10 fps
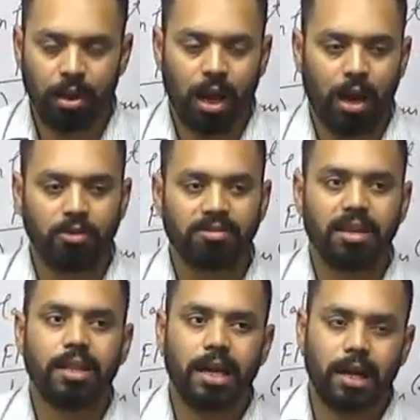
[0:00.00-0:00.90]
I would
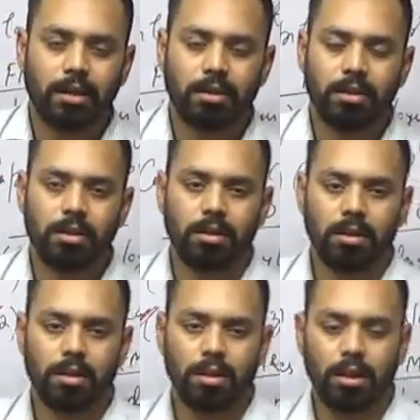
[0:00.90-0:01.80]
say that
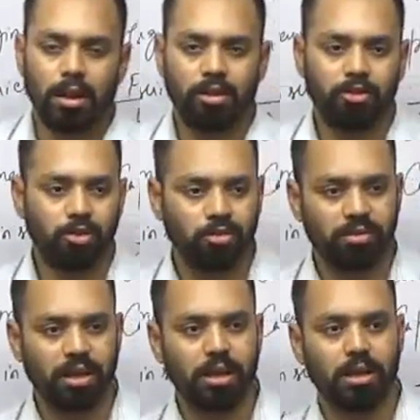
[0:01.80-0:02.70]
if you
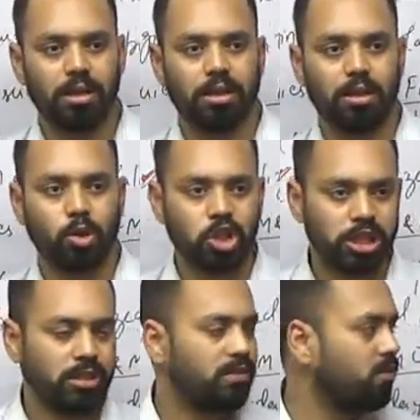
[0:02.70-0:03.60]
see the
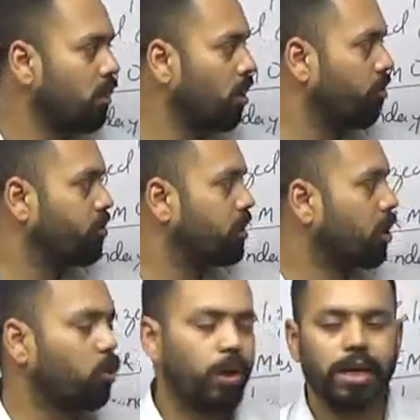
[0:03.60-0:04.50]
questions which are
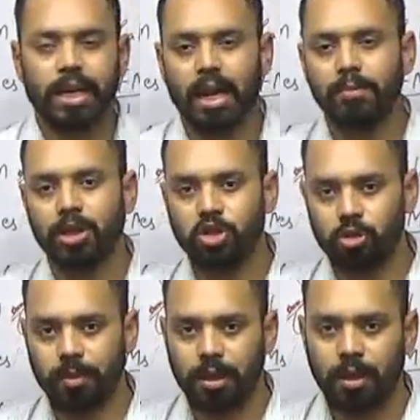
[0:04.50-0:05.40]
quite time
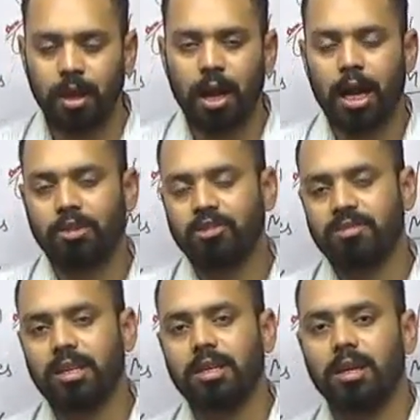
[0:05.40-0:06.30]
consuming, and if you
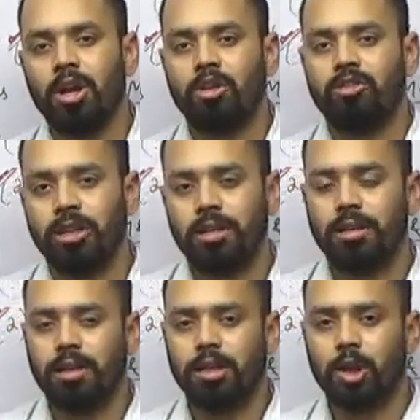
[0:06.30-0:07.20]
see
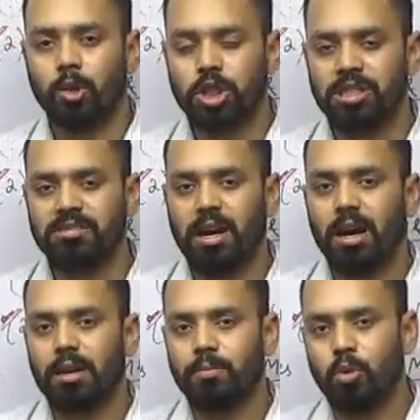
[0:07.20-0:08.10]
whether the questions
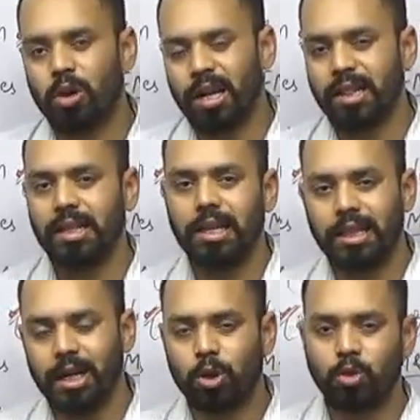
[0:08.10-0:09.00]
are more lengthy
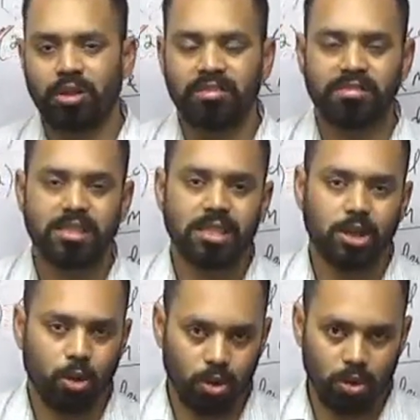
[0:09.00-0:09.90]
than
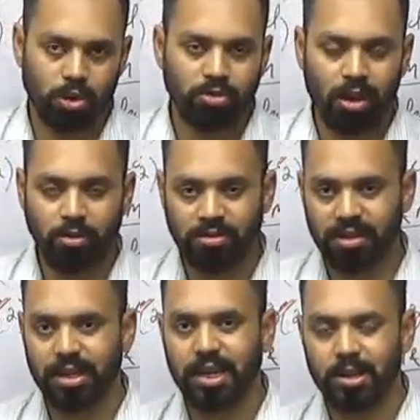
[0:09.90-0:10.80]
2016 or not, so I would
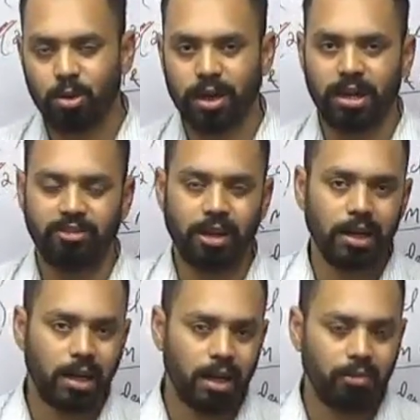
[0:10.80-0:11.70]
say that okay,
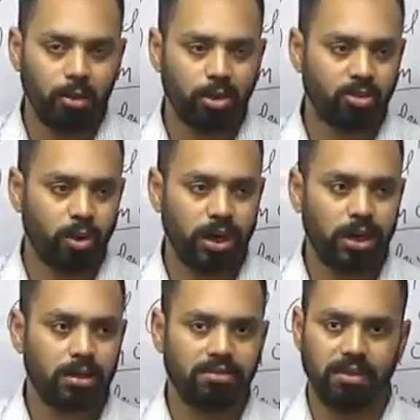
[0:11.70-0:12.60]
difficulty level was
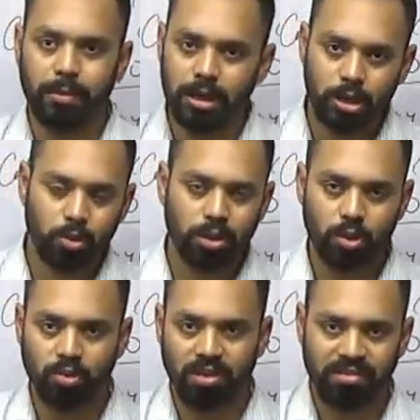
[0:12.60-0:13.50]
quite similar to the
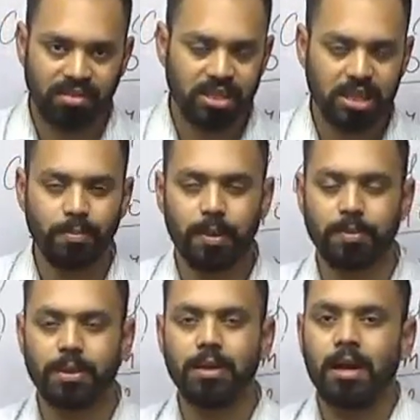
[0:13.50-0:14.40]
2016
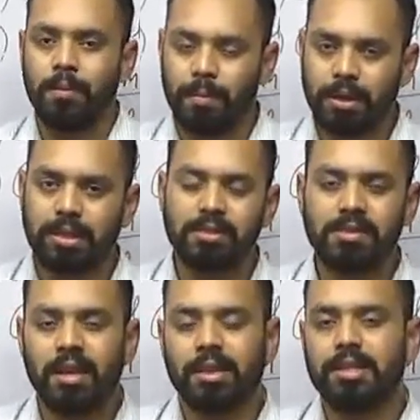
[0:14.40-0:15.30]
paper, but yes,
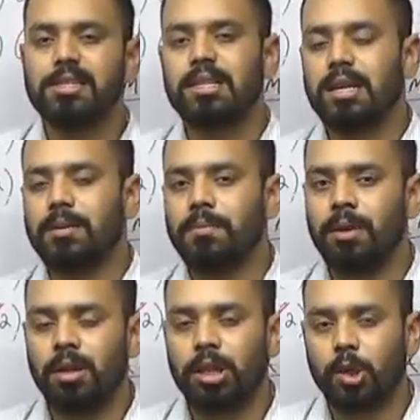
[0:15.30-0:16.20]
this time
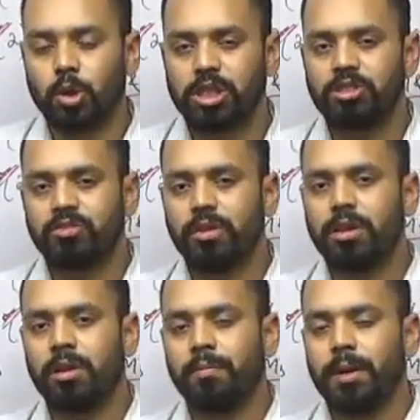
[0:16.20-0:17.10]
the questions
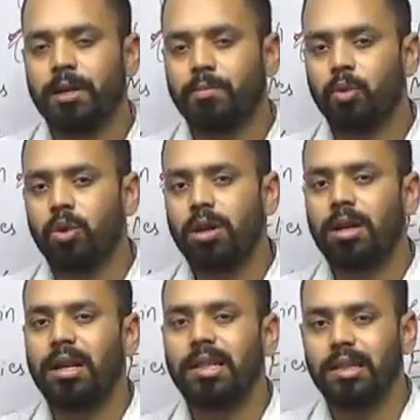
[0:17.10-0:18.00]
were a bit more
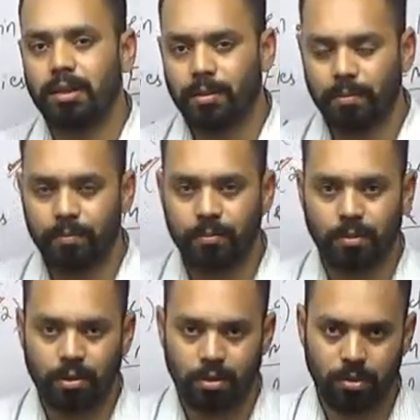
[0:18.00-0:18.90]
lengthy.
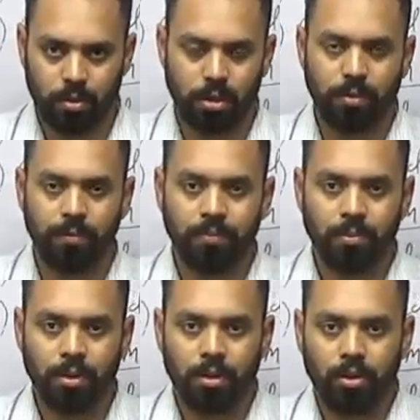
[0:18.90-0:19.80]
Okay.
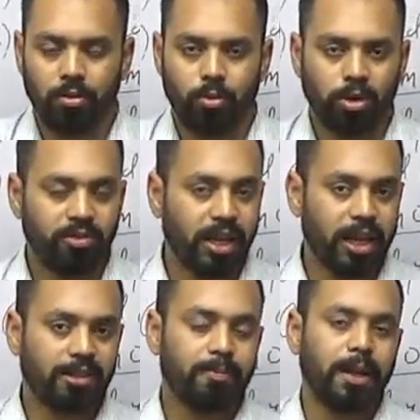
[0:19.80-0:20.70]
So what we can
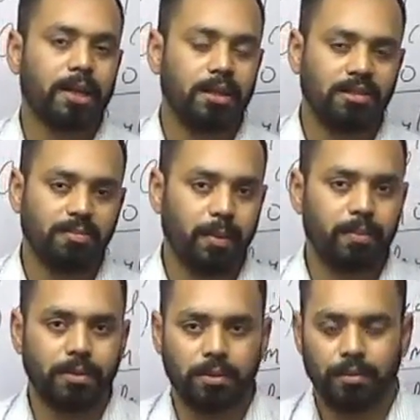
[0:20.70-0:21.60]
expect in this
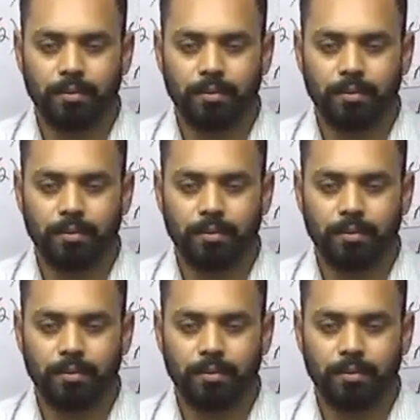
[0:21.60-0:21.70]
paper?